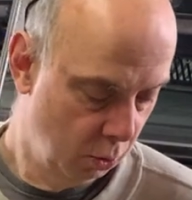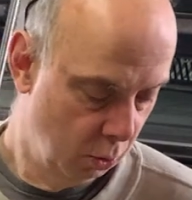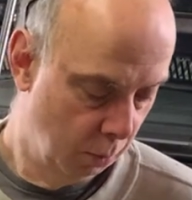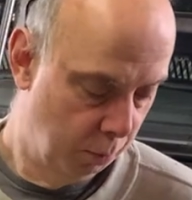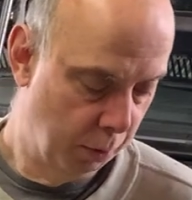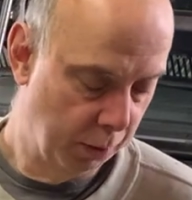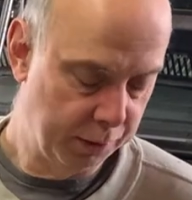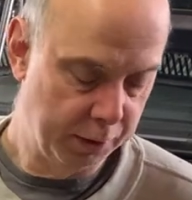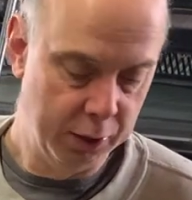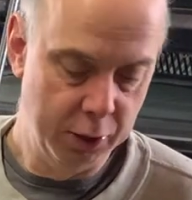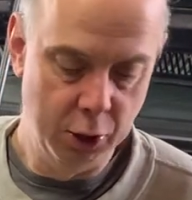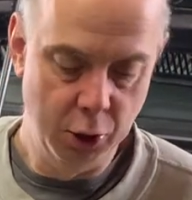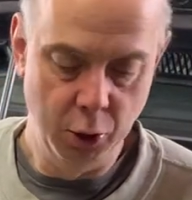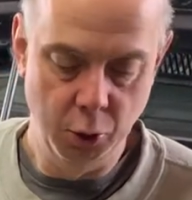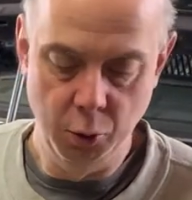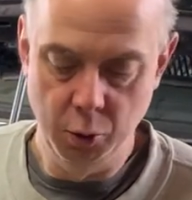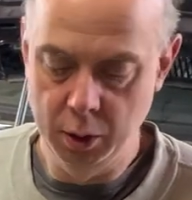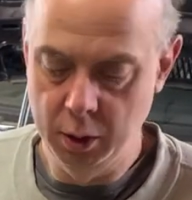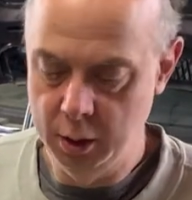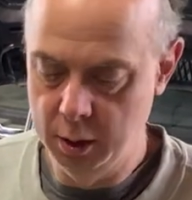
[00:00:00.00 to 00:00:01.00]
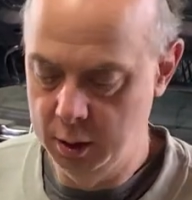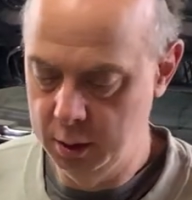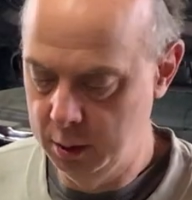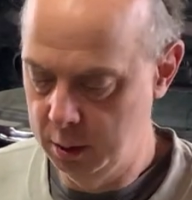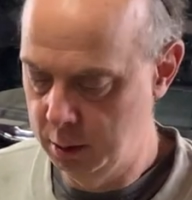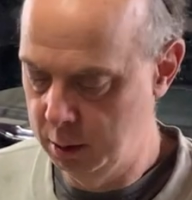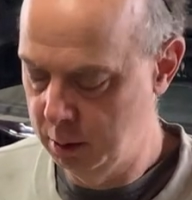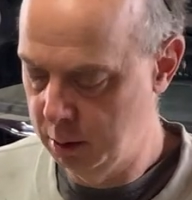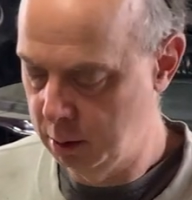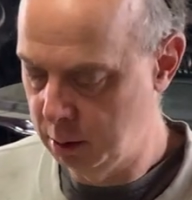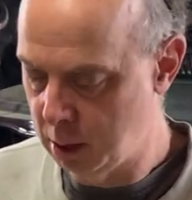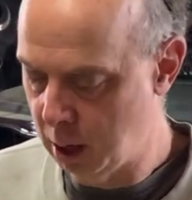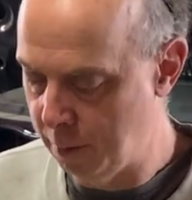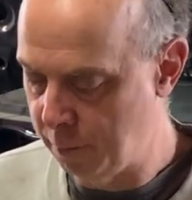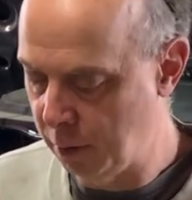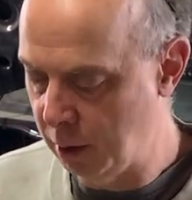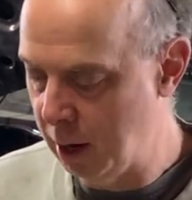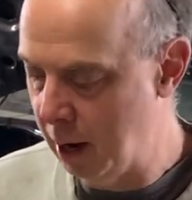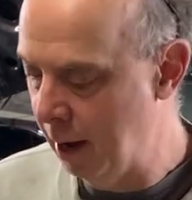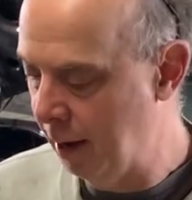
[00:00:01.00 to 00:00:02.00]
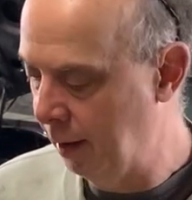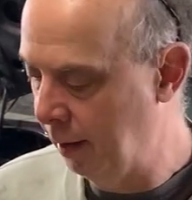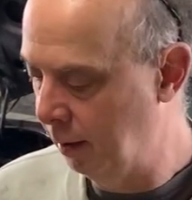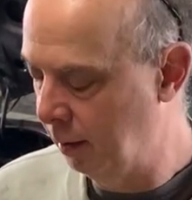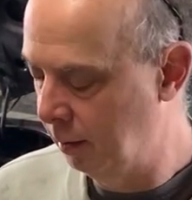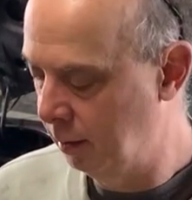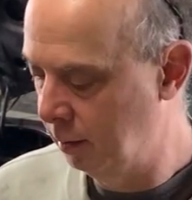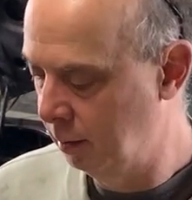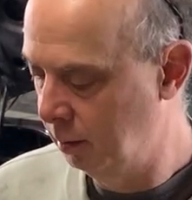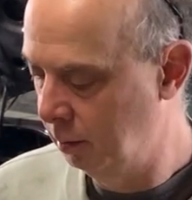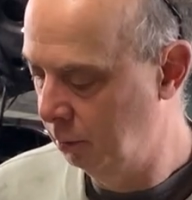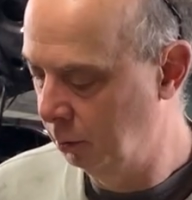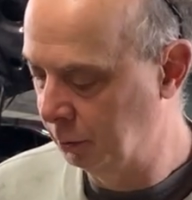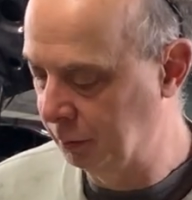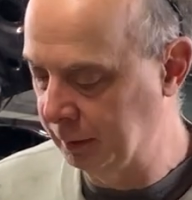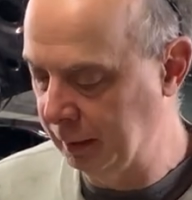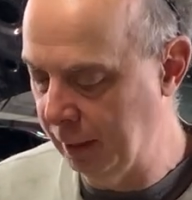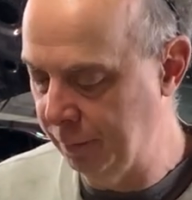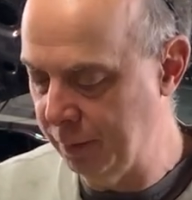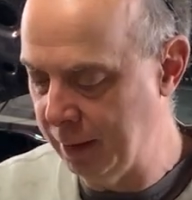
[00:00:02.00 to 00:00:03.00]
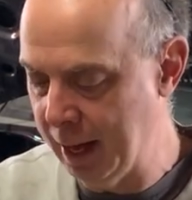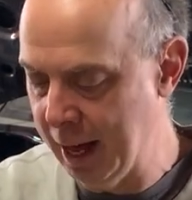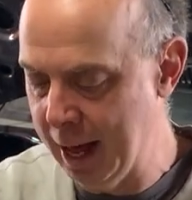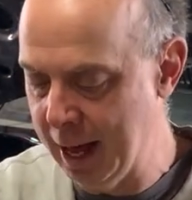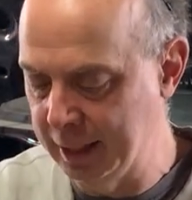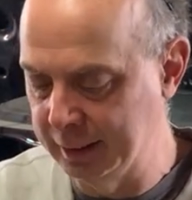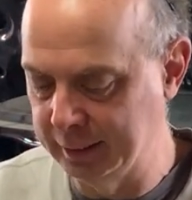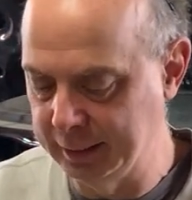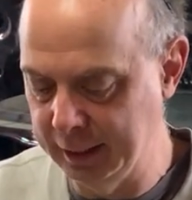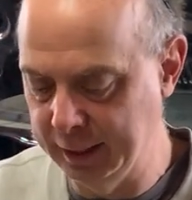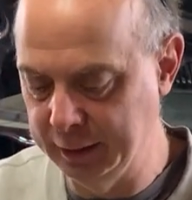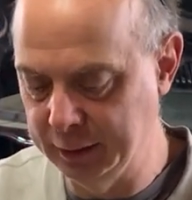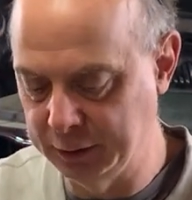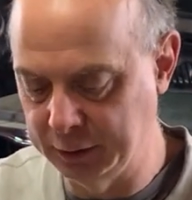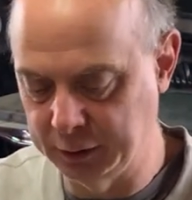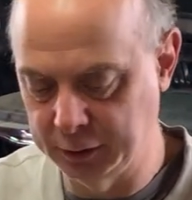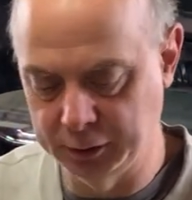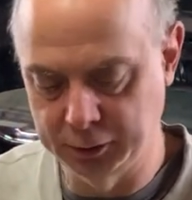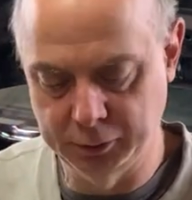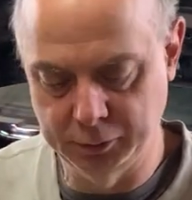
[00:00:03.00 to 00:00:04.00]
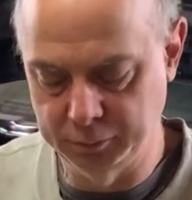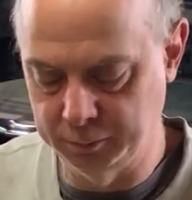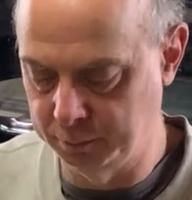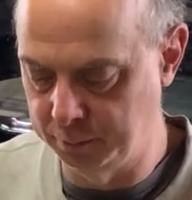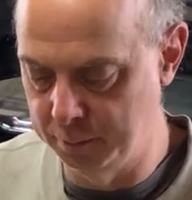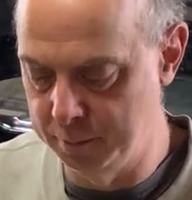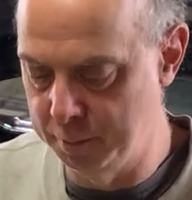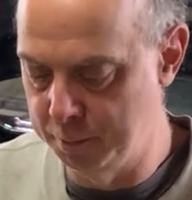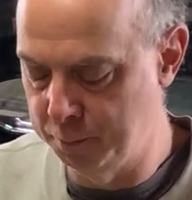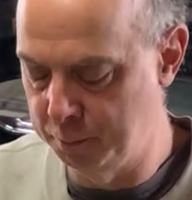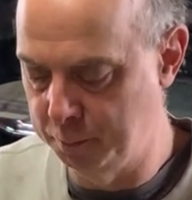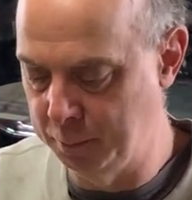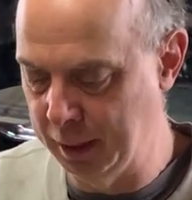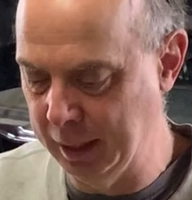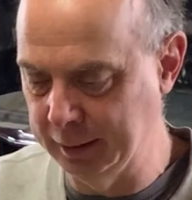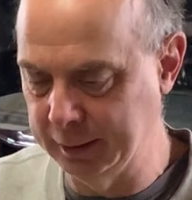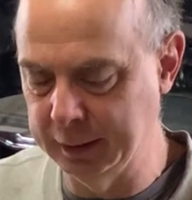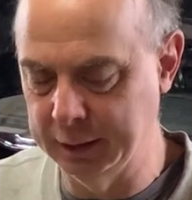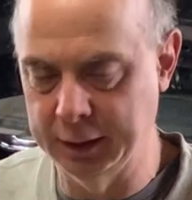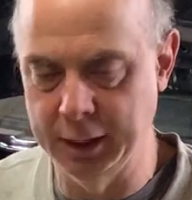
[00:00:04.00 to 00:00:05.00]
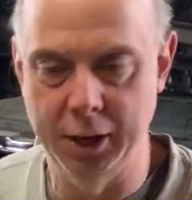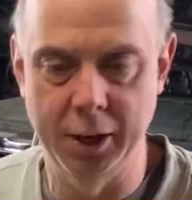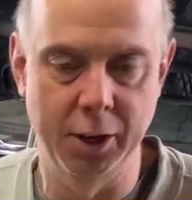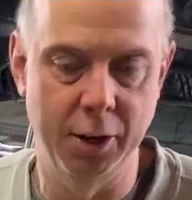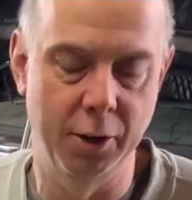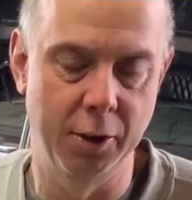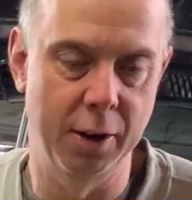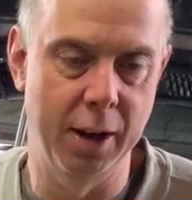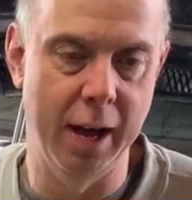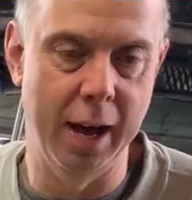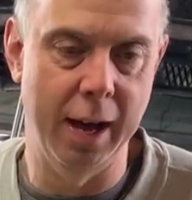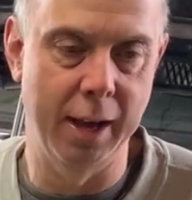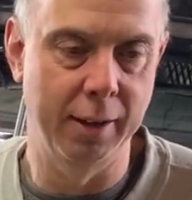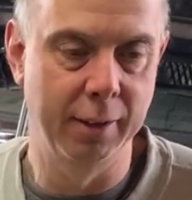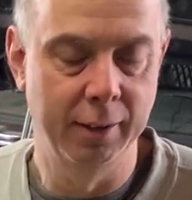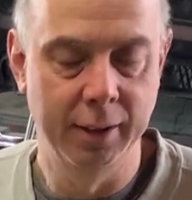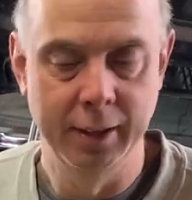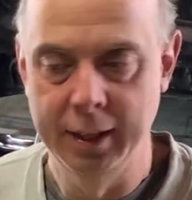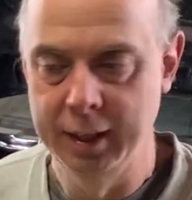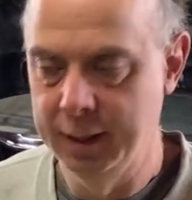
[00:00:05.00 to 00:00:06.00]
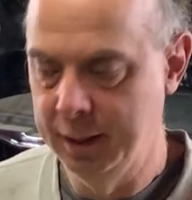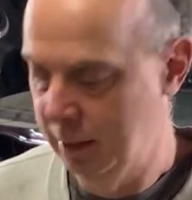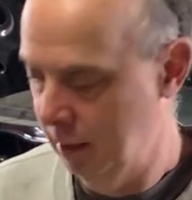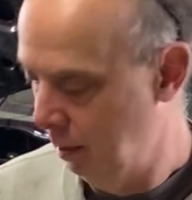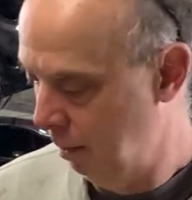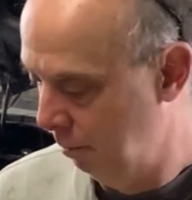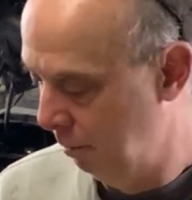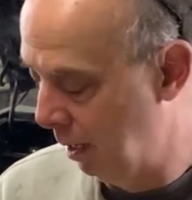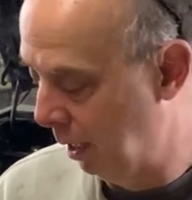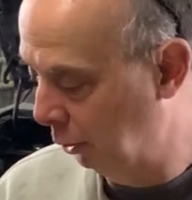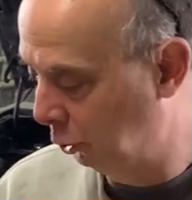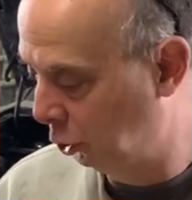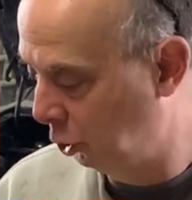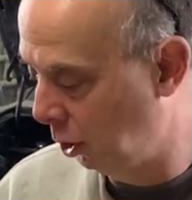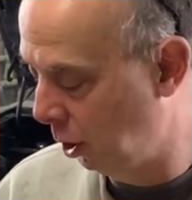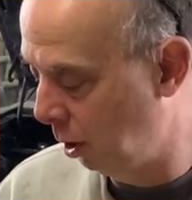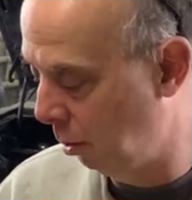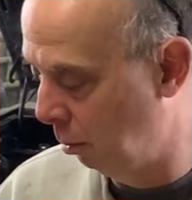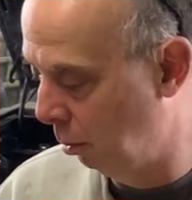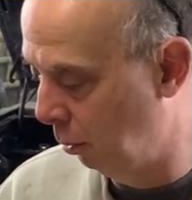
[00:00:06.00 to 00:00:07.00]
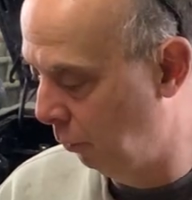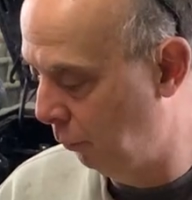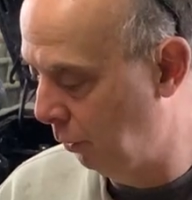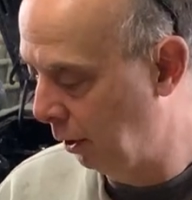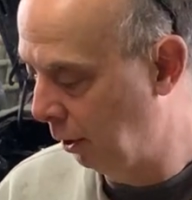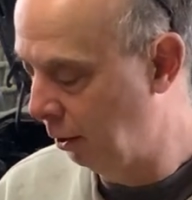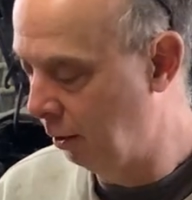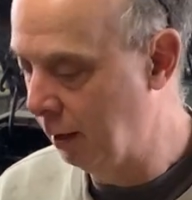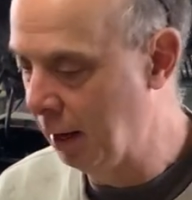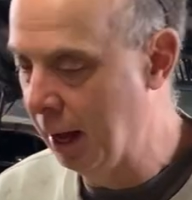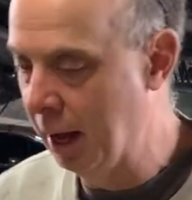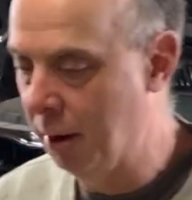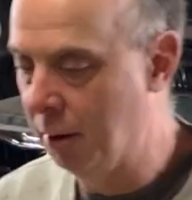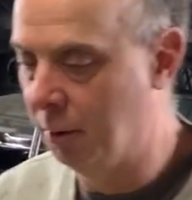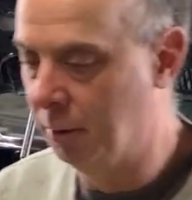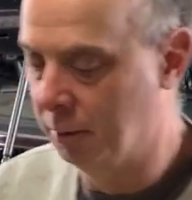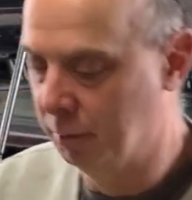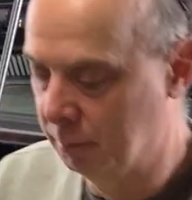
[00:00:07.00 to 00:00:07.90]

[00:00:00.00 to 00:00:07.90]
put the new cover on it. We'll see if it has these pieces in it or not. I'm not sure, we'll figure it out.